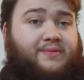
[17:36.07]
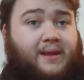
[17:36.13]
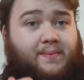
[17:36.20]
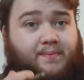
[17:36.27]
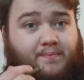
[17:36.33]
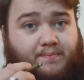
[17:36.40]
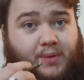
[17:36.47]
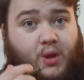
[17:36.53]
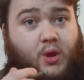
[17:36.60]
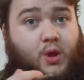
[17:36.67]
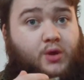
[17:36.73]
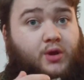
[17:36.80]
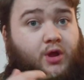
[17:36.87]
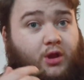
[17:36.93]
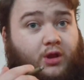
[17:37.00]
They
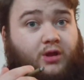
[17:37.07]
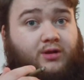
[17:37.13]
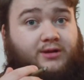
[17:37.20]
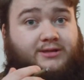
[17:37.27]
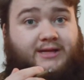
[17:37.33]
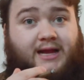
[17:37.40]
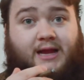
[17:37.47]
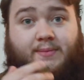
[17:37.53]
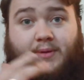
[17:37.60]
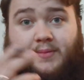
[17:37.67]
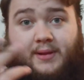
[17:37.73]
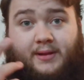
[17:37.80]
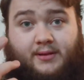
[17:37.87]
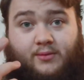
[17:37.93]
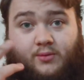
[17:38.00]
burn a long time. I
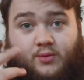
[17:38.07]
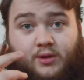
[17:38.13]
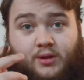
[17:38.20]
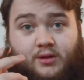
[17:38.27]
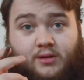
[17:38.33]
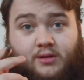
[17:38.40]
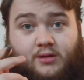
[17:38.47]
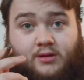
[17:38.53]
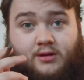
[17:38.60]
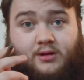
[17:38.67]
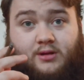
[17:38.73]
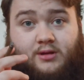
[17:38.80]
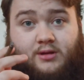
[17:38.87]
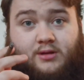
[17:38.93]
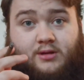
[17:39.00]
mean, we're
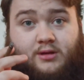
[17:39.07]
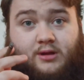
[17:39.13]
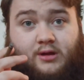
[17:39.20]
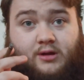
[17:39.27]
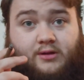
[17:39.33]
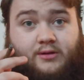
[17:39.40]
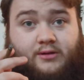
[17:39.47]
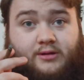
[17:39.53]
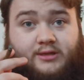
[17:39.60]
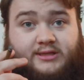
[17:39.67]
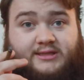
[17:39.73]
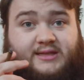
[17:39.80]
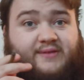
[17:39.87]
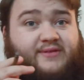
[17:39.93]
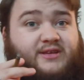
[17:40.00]
on
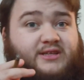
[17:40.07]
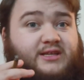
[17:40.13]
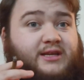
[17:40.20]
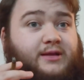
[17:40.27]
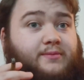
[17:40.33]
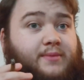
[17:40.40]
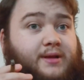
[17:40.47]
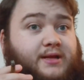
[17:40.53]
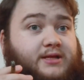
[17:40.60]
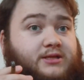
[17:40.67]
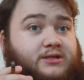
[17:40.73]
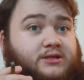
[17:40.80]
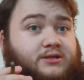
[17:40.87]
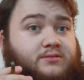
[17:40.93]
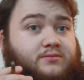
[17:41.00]
17
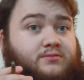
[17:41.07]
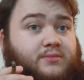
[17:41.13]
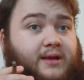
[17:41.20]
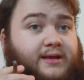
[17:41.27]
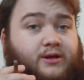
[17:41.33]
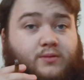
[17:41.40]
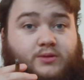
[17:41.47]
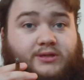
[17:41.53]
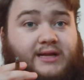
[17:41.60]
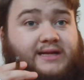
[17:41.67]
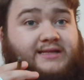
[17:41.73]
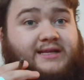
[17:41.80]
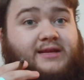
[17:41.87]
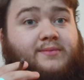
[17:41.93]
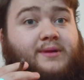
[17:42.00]
minutes, almost
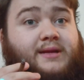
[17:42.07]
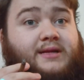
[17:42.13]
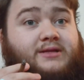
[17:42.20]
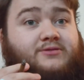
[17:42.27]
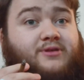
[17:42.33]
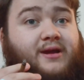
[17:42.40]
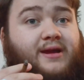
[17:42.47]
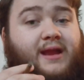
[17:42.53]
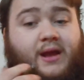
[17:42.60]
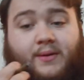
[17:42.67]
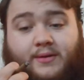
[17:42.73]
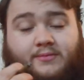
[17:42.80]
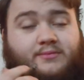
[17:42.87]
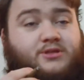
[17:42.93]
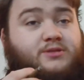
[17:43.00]
18 minutes right
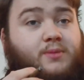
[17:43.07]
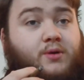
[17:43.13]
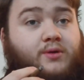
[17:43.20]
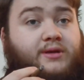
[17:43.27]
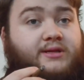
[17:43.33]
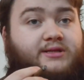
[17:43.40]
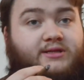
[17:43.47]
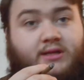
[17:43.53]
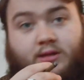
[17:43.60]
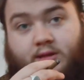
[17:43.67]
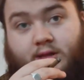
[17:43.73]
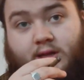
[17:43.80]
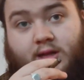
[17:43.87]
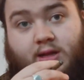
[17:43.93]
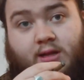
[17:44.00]
now. I'm smoking
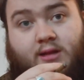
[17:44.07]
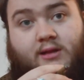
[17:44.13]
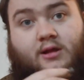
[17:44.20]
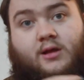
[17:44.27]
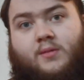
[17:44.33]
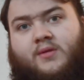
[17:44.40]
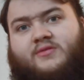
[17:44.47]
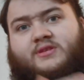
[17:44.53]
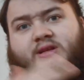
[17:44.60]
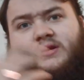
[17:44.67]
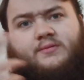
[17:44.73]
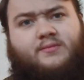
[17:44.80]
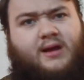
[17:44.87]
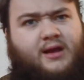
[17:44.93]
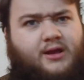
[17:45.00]
still.
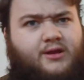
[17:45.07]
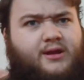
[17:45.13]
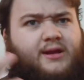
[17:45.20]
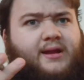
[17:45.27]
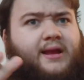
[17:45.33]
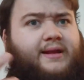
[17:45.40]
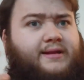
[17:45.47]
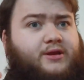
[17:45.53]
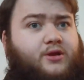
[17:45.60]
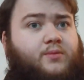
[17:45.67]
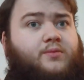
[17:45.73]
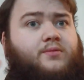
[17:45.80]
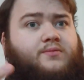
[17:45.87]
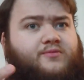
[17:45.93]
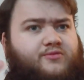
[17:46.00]
Obviously, I didn't light it
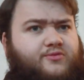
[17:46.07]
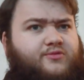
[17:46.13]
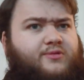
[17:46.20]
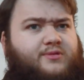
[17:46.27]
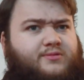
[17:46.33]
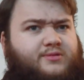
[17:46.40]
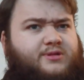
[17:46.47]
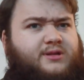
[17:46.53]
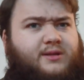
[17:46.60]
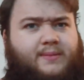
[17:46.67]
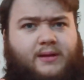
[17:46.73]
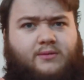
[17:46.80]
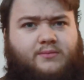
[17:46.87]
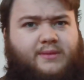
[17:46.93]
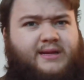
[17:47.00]
up until
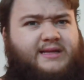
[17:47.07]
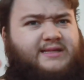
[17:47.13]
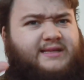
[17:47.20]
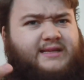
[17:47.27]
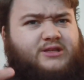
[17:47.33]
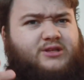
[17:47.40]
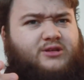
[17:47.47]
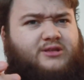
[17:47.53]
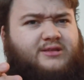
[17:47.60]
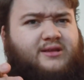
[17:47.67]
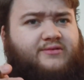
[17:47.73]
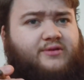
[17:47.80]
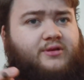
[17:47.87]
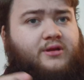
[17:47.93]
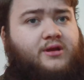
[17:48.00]
about minute 6 or
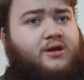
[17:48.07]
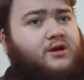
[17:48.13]
7.